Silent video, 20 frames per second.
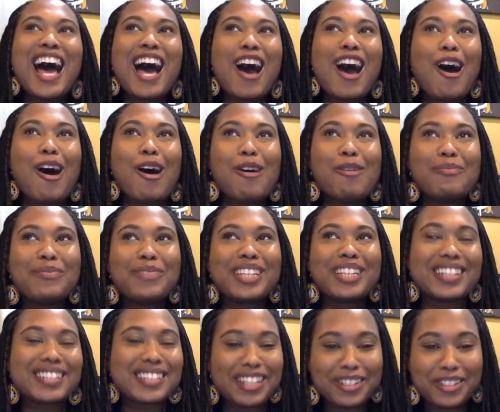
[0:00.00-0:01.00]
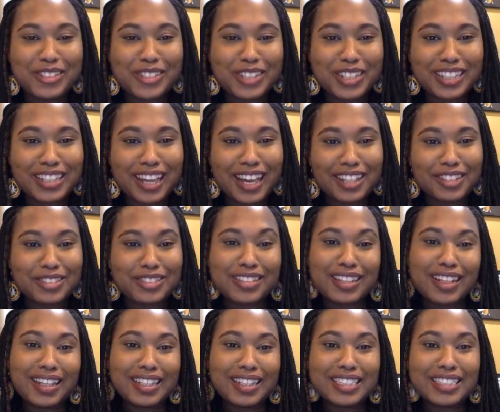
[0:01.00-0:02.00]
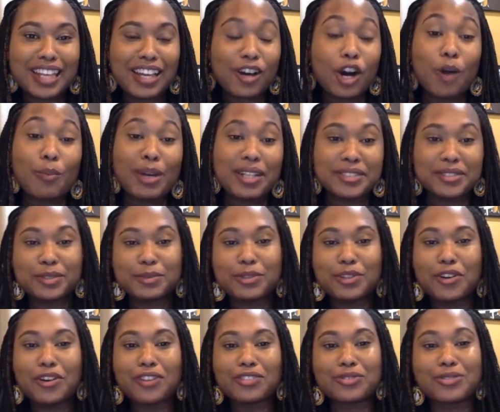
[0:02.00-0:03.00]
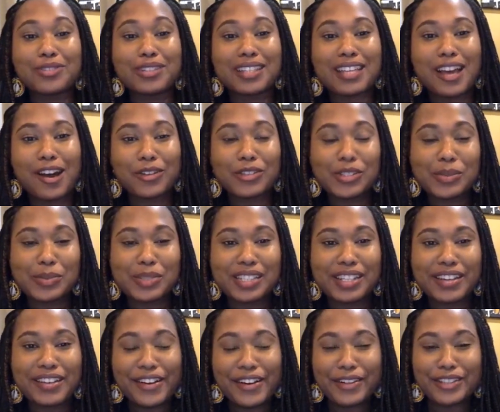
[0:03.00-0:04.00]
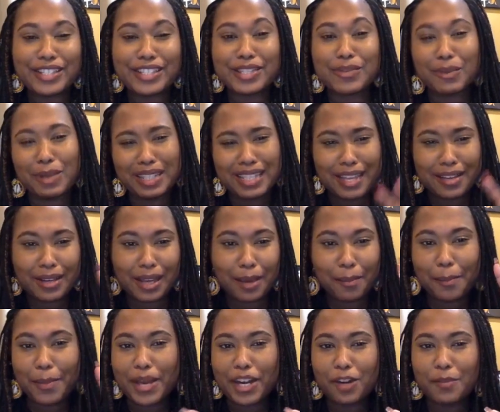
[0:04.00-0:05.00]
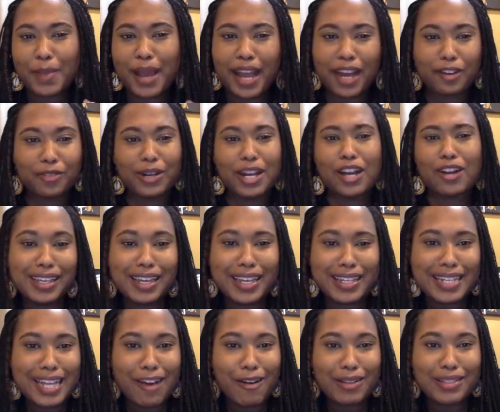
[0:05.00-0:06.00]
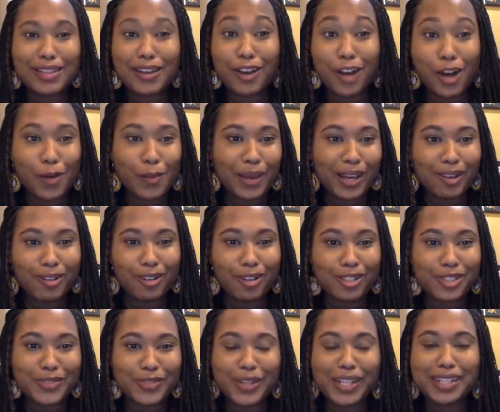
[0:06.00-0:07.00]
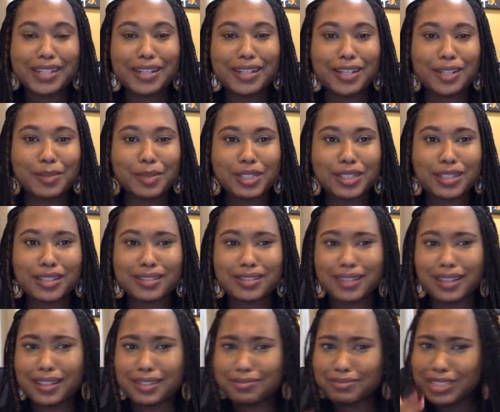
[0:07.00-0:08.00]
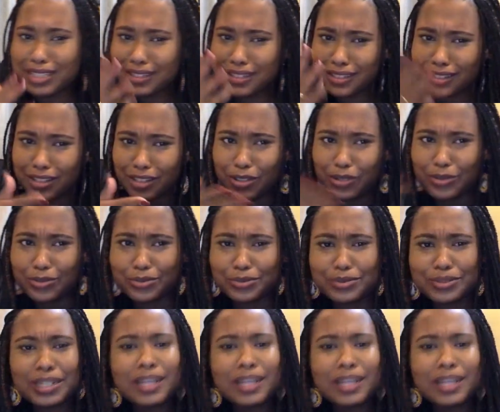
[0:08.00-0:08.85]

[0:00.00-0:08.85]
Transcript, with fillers: um, because I usually I used to like take all my Zoom calls on the couch upstairs because it was like a better background, and now I took all my calls right here because like this is cute.